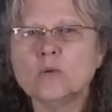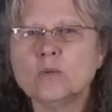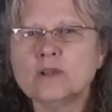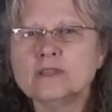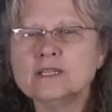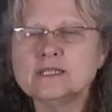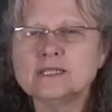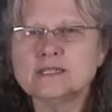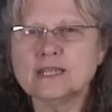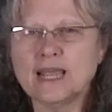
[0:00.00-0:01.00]
Where this
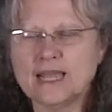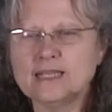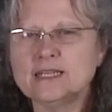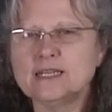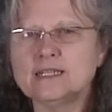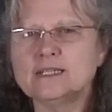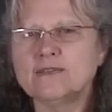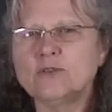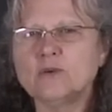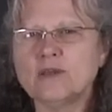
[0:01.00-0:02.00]
is handy is
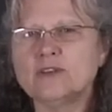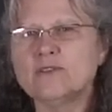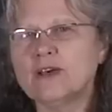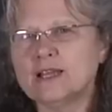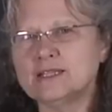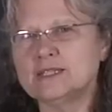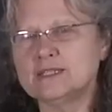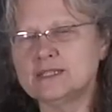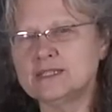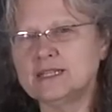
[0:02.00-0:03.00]
if you have a device
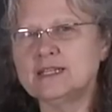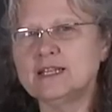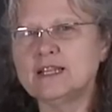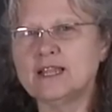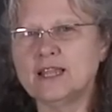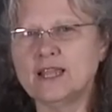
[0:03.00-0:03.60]
that's sending